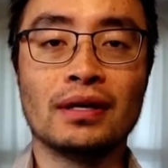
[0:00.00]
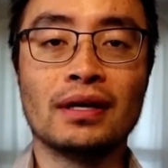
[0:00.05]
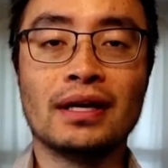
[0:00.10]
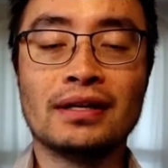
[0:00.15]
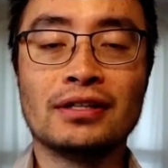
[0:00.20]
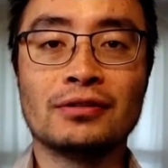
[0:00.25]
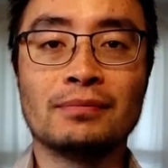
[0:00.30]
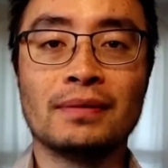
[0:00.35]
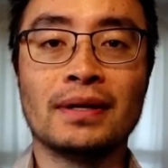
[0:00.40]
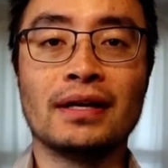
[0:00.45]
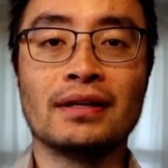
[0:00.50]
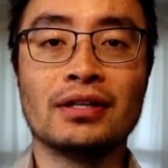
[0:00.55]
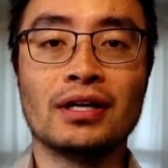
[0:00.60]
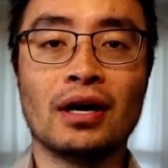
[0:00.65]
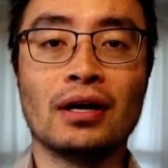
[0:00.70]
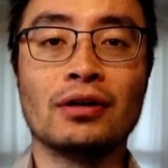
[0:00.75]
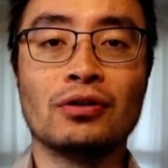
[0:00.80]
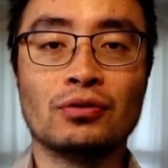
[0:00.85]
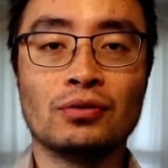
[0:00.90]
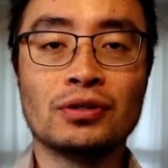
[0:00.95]
Speak
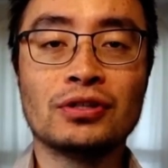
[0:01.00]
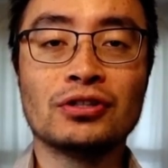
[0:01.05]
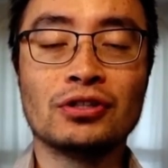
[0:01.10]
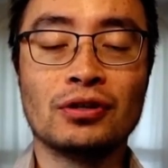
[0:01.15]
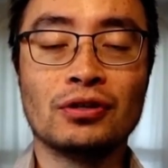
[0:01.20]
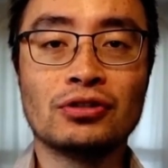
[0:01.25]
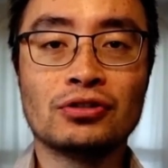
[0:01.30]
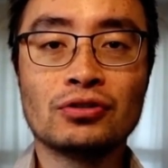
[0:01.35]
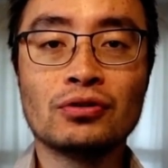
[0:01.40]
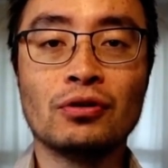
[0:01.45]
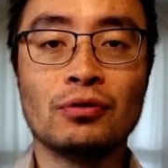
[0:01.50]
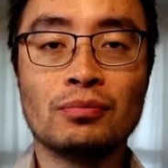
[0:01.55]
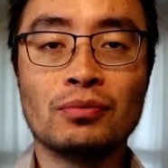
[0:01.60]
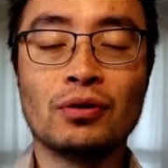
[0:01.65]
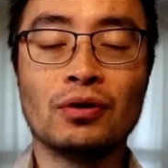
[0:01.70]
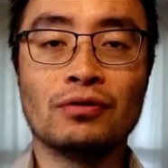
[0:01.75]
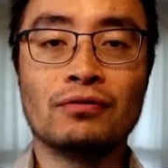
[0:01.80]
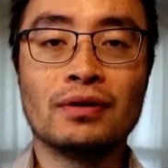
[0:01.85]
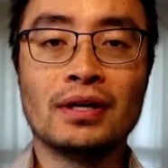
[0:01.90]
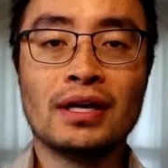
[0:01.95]
tongue twisters to
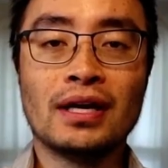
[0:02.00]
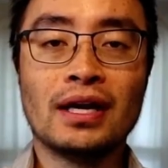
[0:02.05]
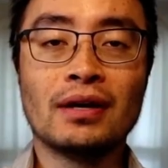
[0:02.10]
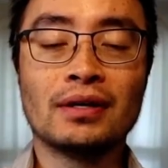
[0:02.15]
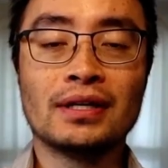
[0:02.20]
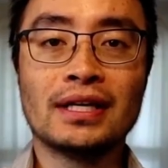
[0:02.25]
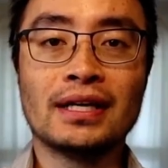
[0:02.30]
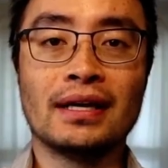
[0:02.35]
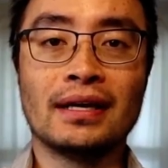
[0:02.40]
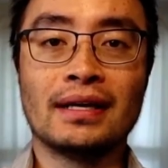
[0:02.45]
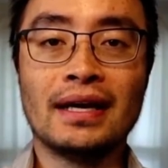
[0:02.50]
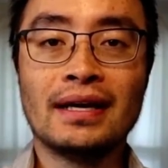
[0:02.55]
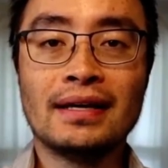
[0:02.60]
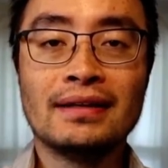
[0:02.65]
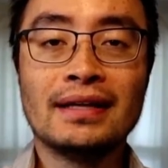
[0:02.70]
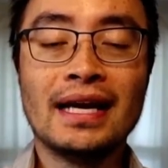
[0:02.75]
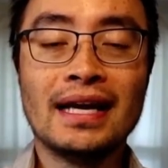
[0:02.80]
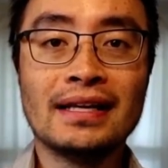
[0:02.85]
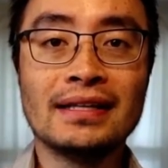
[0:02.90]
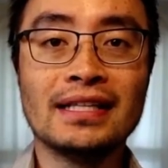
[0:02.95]
improve clarity.
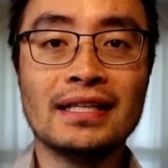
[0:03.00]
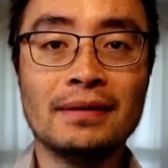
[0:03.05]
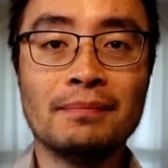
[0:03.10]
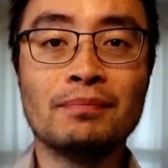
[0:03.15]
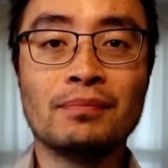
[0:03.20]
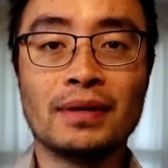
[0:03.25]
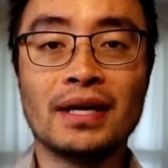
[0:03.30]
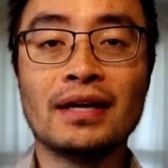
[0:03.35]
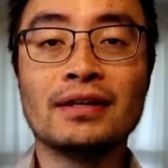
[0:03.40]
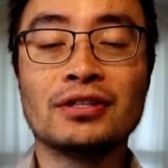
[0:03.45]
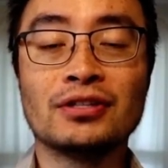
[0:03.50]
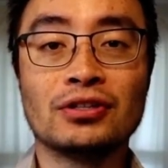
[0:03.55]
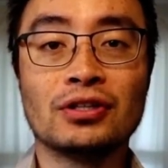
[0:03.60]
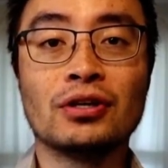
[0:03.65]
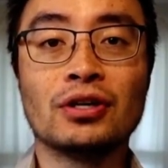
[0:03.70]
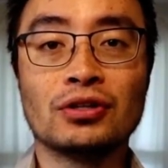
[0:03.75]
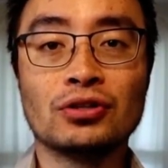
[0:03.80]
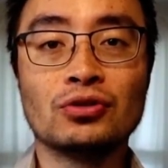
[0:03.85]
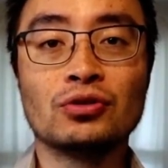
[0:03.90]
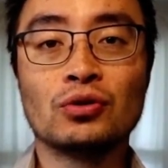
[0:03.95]
Take deep breaths to
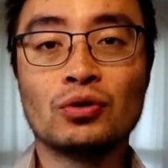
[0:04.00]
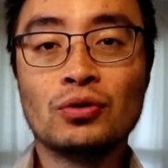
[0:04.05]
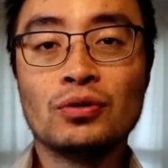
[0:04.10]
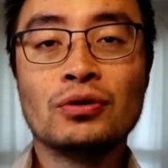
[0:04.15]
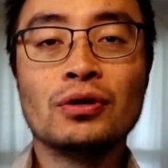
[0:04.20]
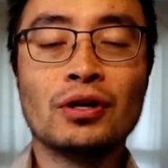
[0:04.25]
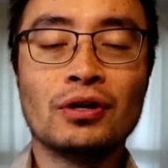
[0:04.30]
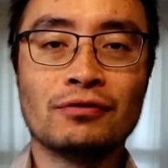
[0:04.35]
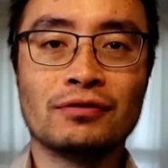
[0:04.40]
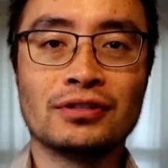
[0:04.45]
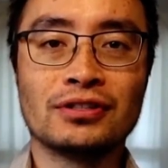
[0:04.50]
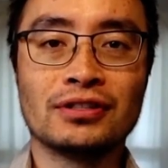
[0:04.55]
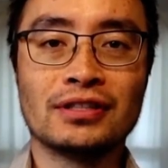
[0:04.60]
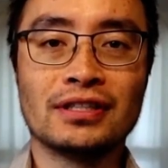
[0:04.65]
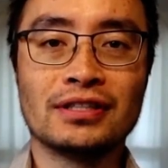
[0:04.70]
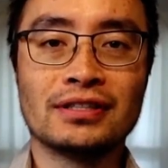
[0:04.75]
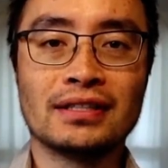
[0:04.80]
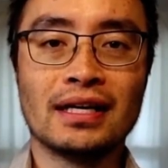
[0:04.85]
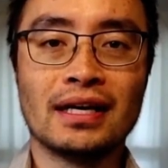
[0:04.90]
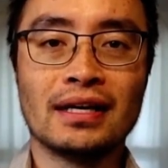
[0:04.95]
control
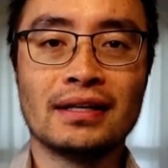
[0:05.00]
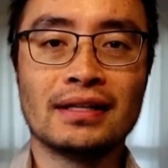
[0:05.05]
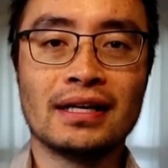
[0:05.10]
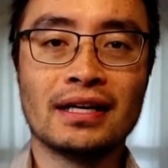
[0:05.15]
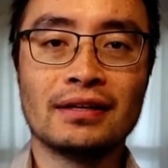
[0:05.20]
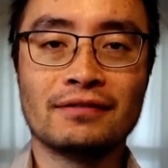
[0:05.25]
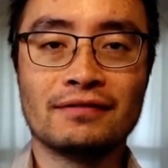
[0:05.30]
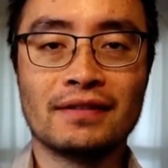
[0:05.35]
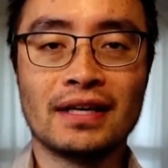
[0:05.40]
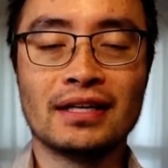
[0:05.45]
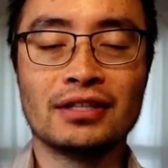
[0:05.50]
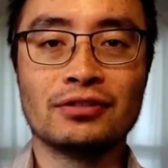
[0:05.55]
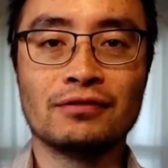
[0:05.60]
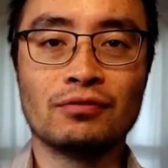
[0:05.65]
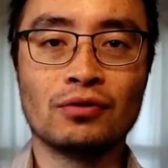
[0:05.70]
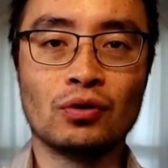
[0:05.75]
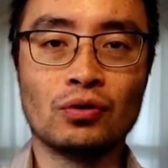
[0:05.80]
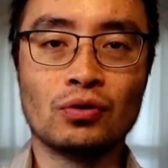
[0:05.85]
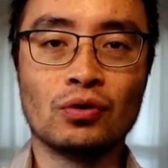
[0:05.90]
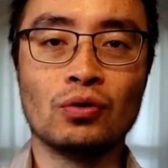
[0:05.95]
nervousness that affects
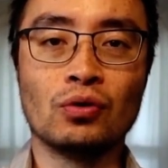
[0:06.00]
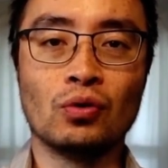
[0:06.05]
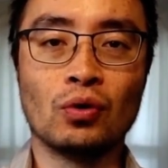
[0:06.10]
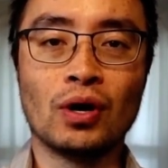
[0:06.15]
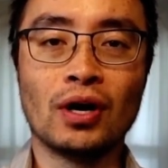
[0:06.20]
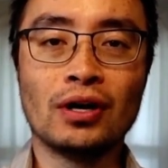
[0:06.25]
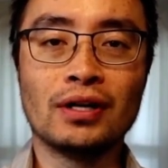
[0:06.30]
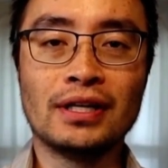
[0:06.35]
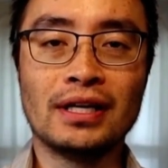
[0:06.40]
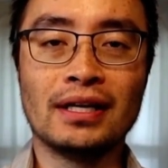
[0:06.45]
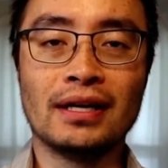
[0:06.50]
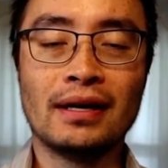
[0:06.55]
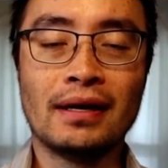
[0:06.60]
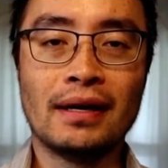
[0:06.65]
vocal quality.